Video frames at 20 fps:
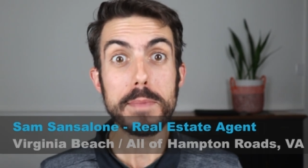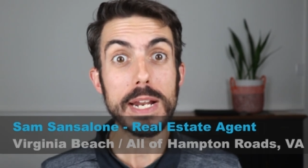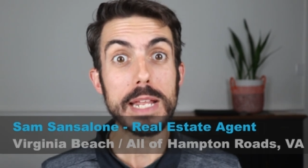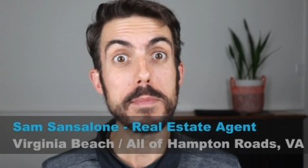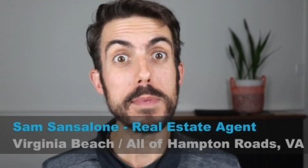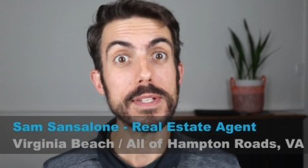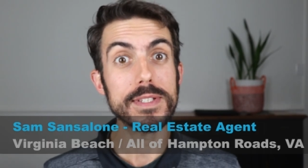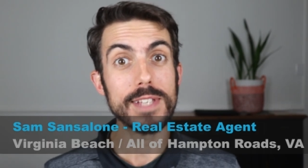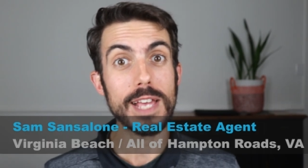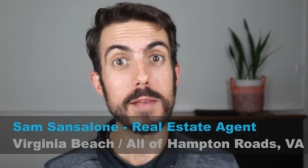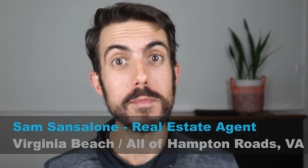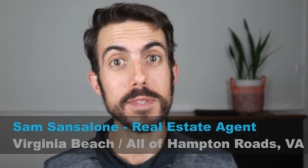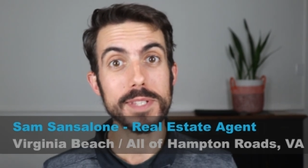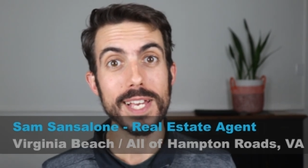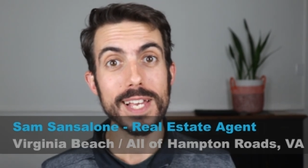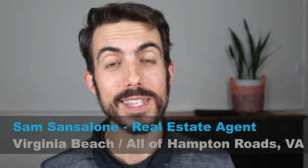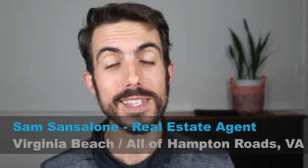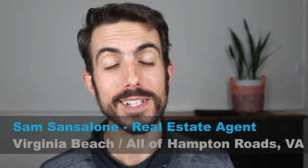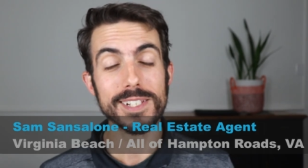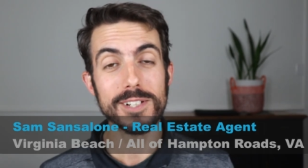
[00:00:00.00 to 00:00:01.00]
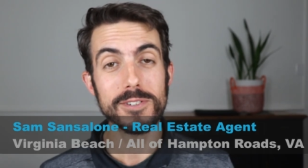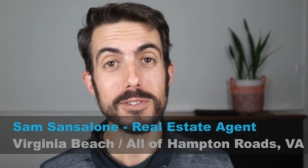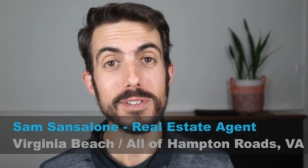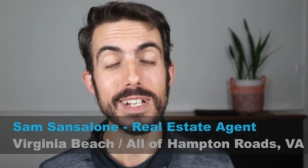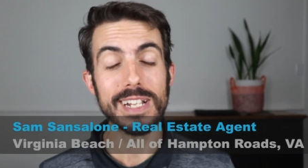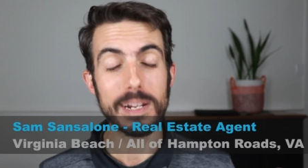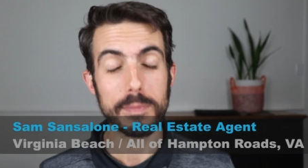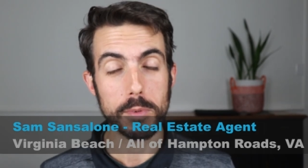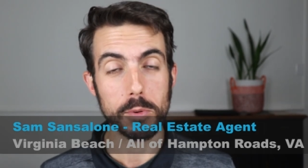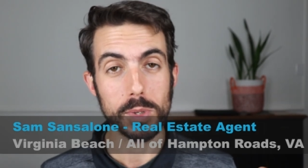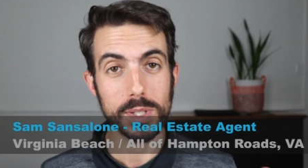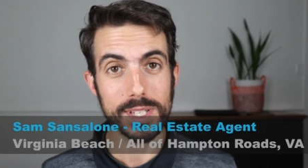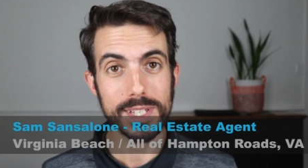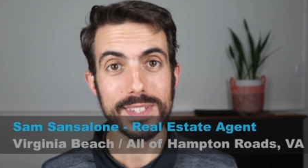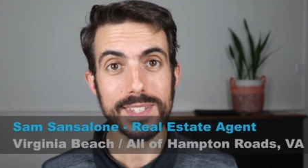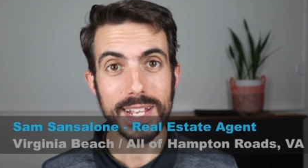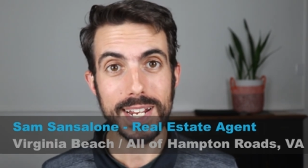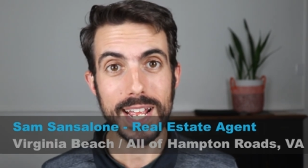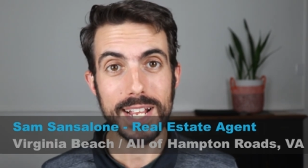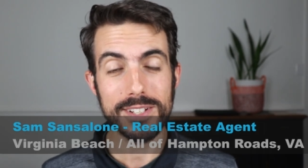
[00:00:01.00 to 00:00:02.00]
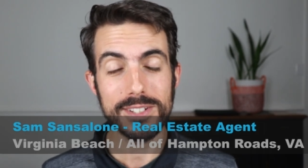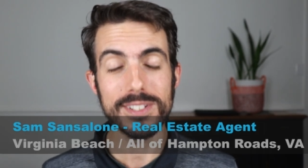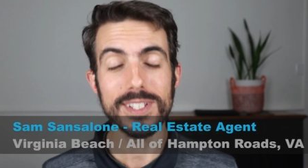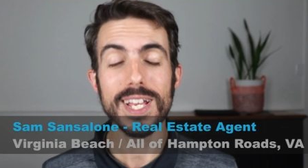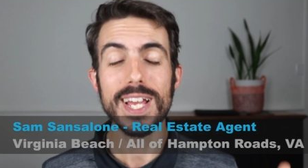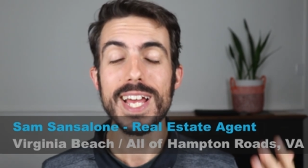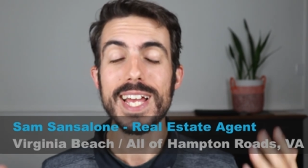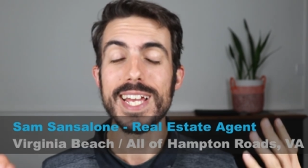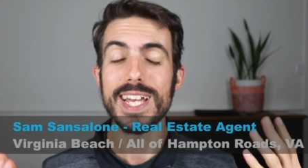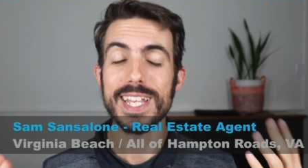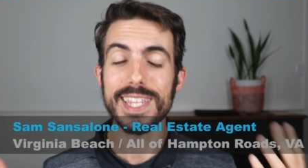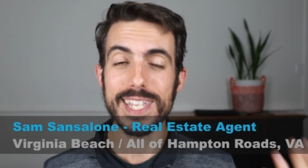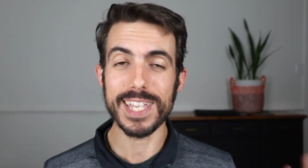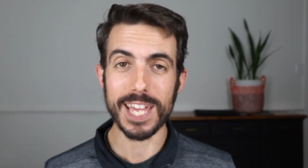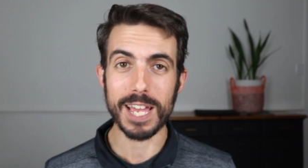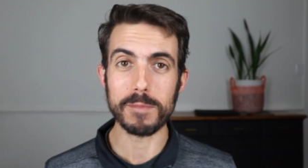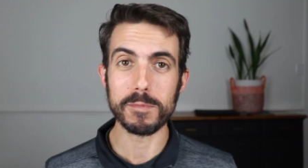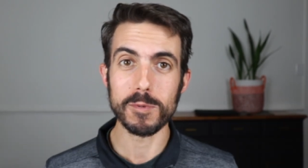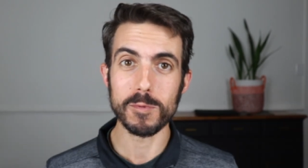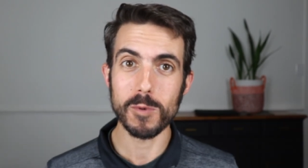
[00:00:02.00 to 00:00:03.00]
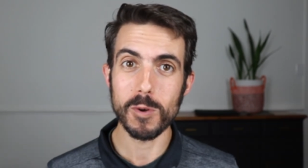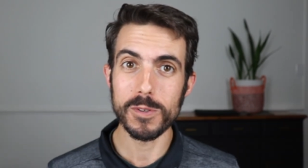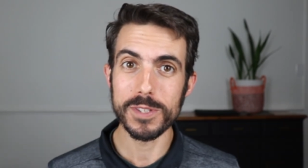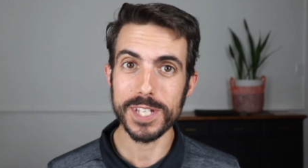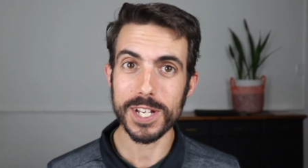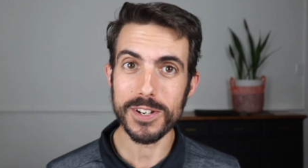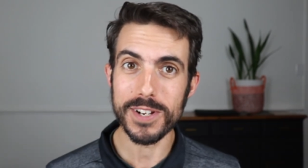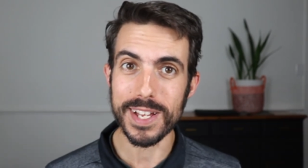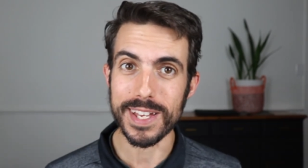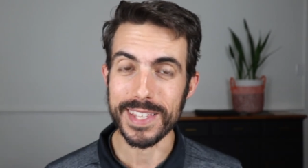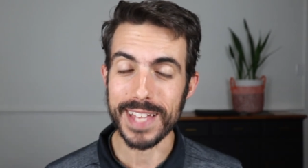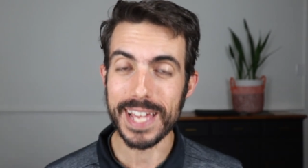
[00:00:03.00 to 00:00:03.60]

my name is Sam Sansalone, and I'm a real estate agent in the Hampton Roads area.